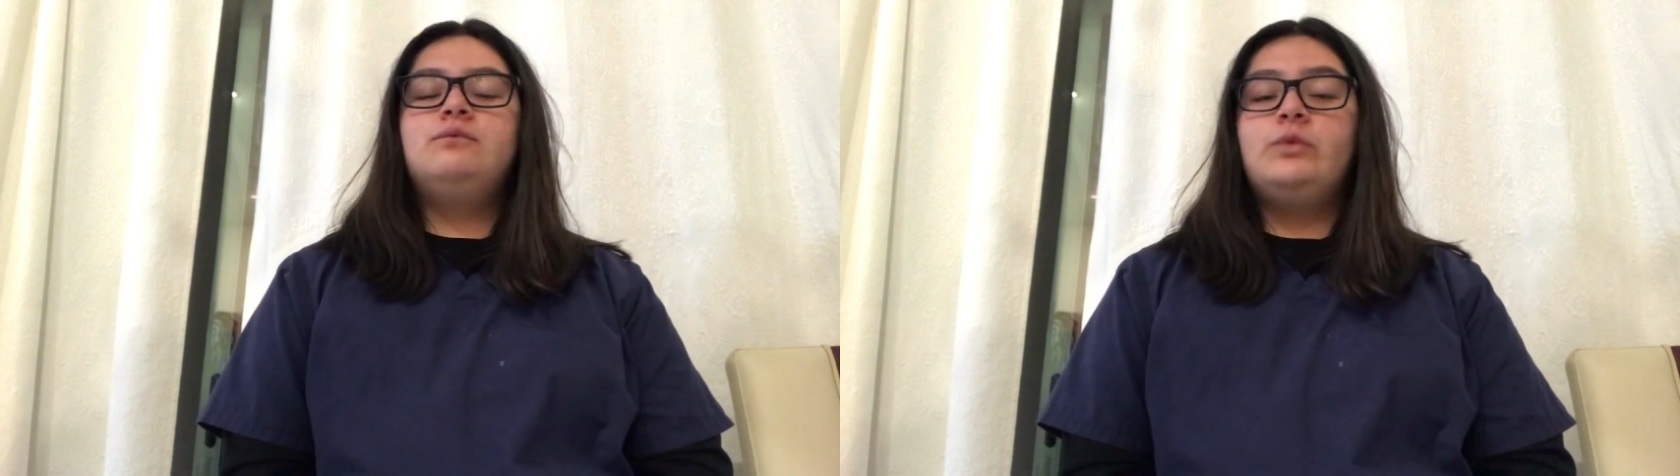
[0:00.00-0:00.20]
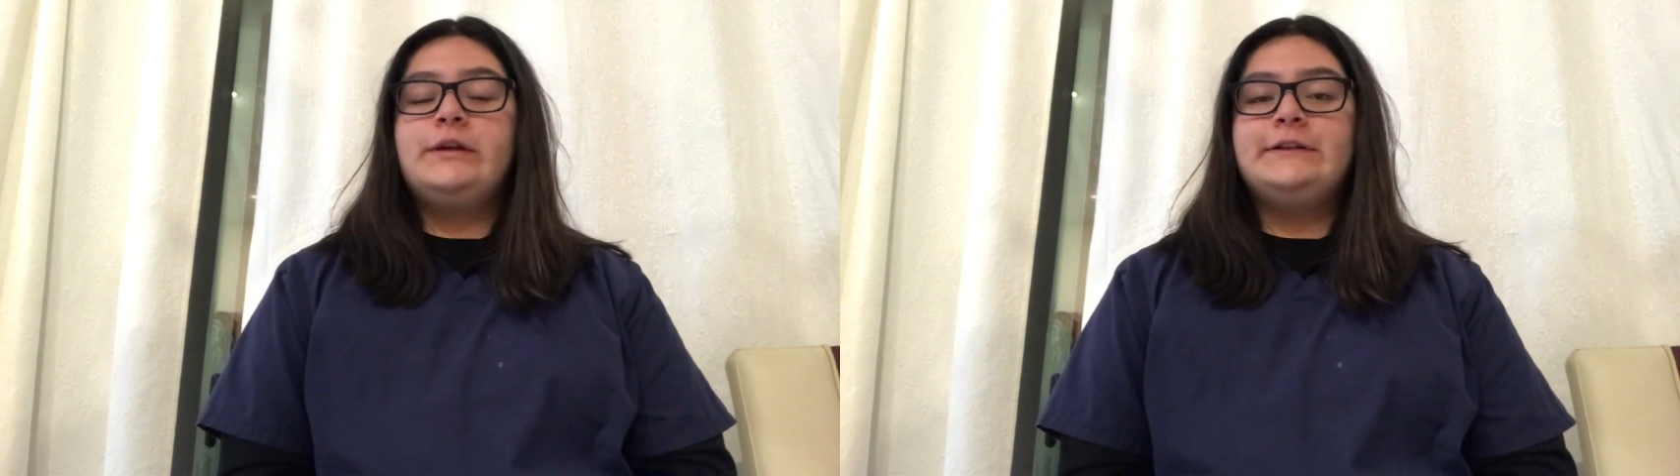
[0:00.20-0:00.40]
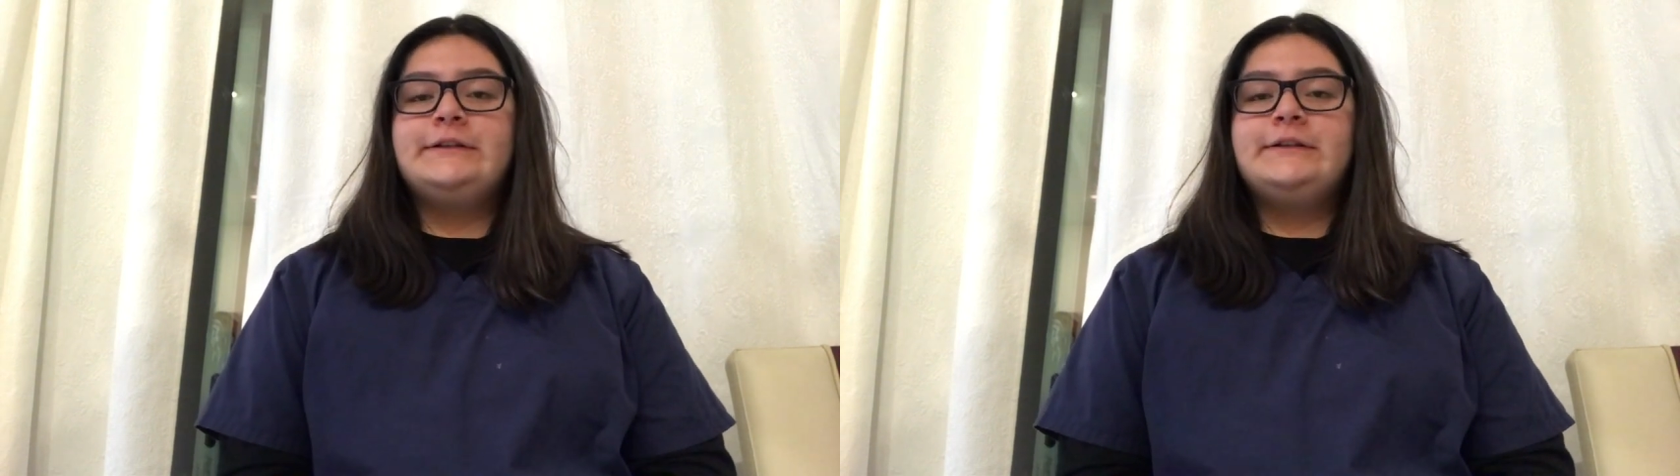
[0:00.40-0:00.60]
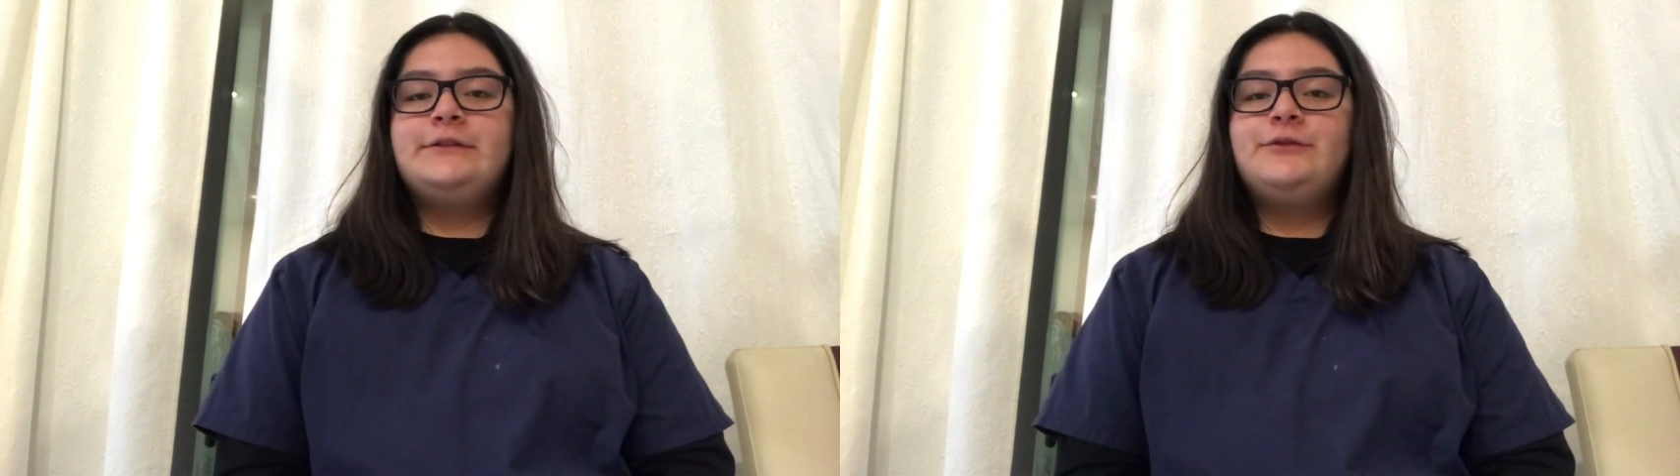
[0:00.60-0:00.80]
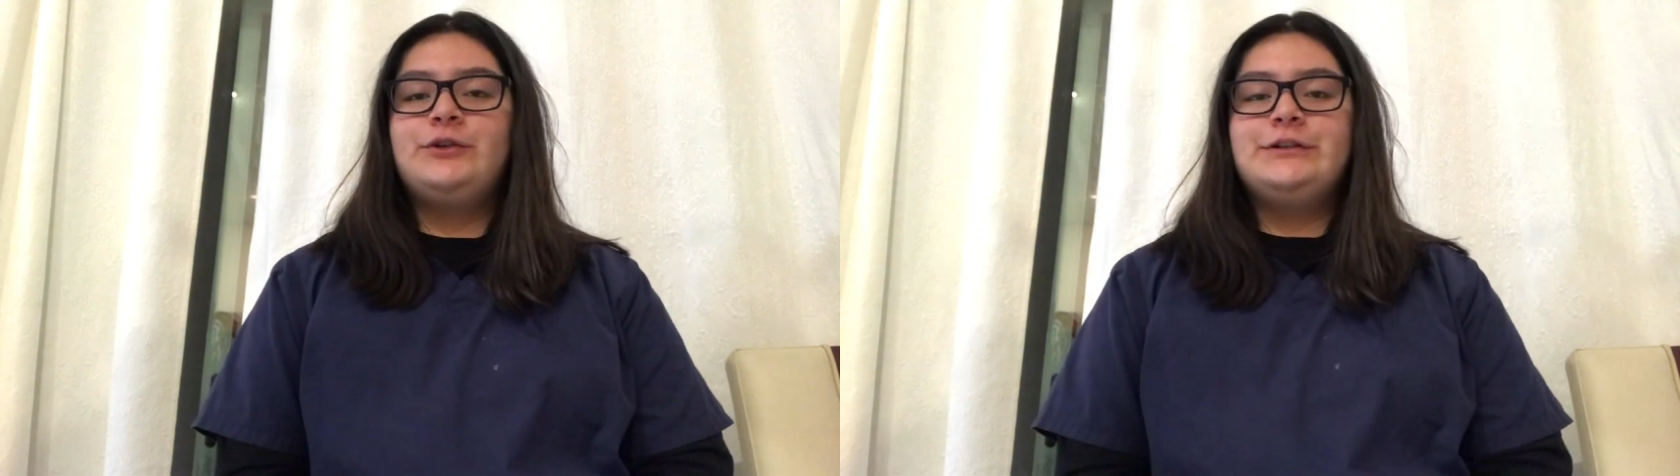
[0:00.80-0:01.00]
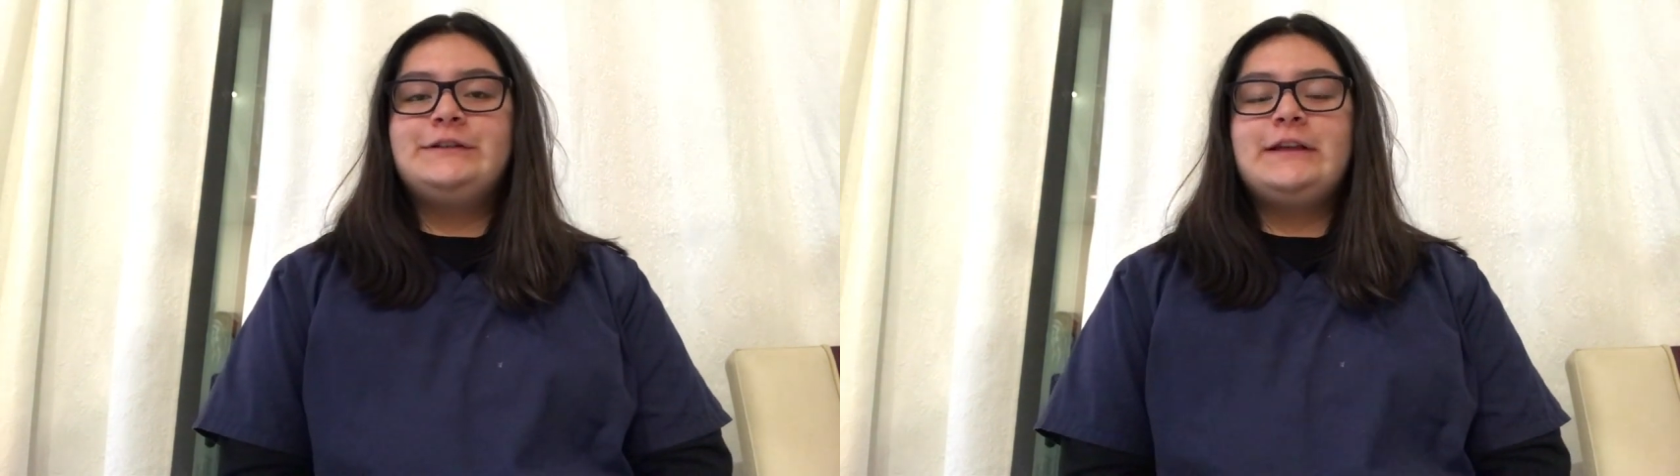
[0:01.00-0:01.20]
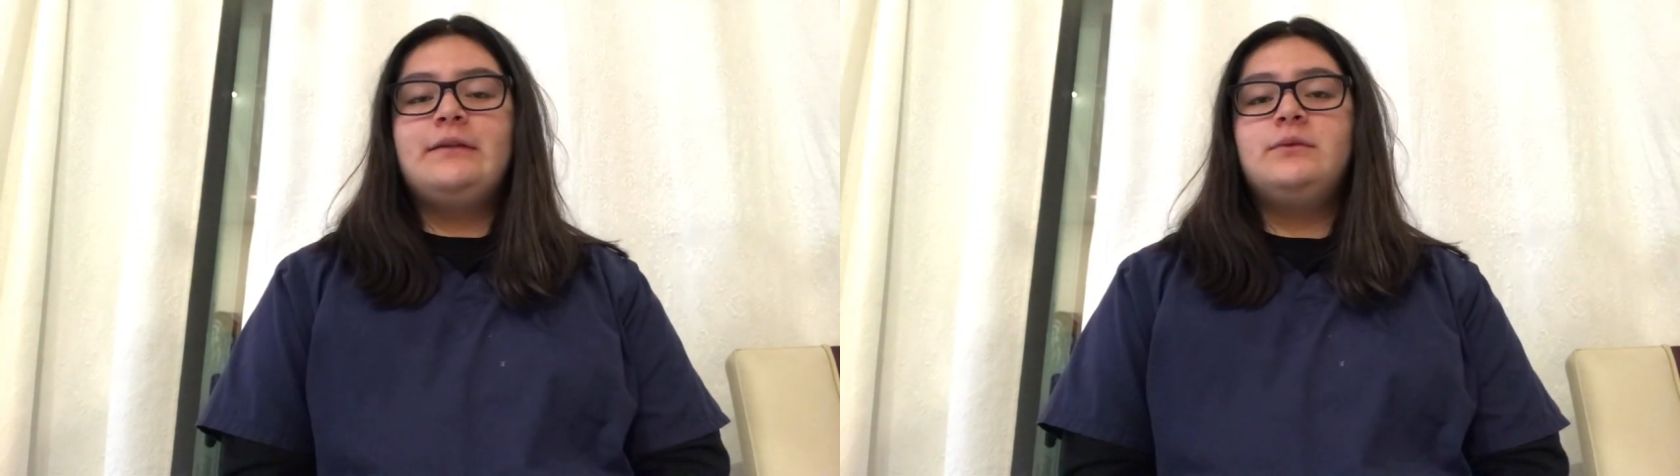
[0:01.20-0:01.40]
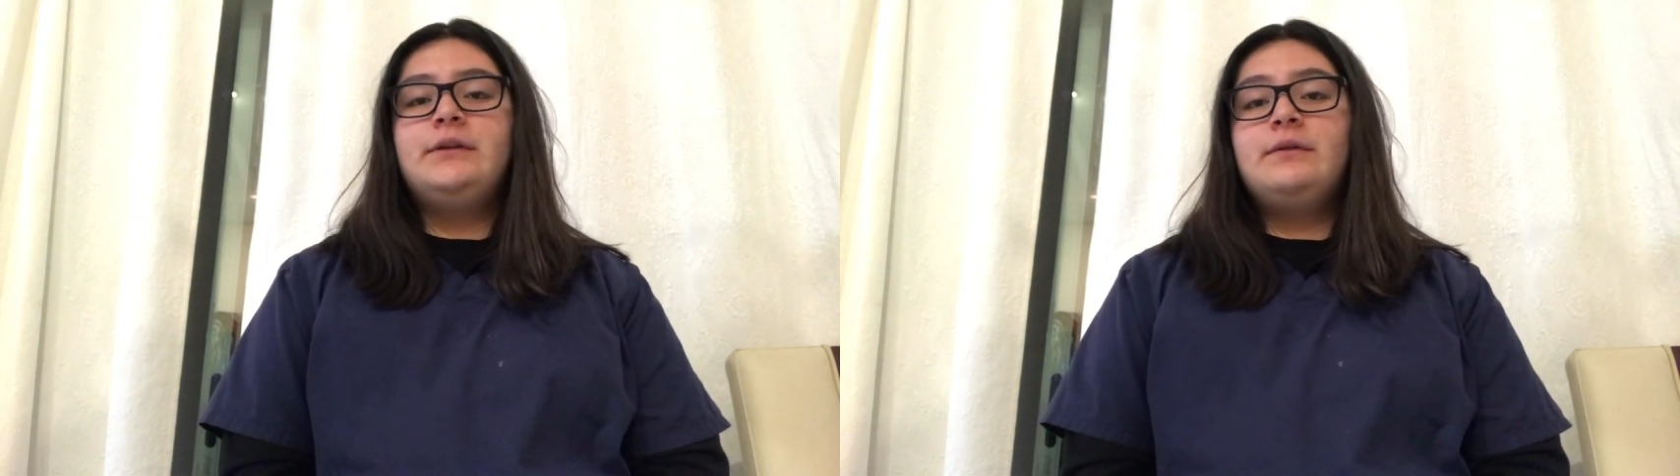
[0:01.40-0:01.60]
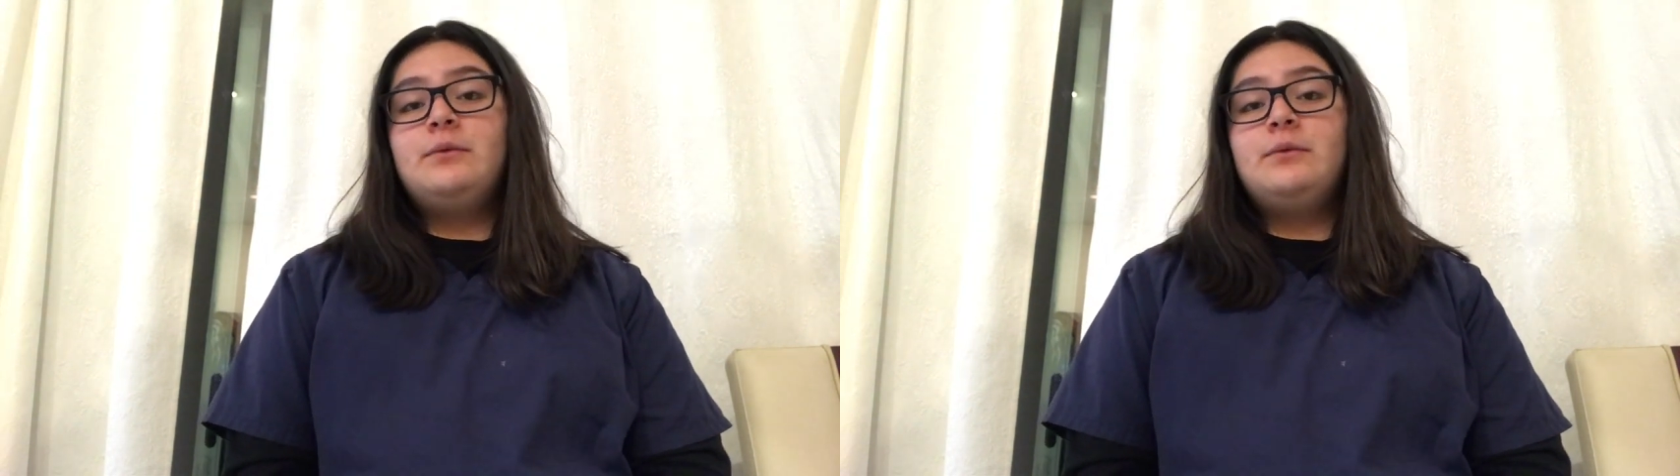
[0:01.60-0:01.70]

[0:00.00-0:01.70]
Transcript: weaknesses, of course, and one of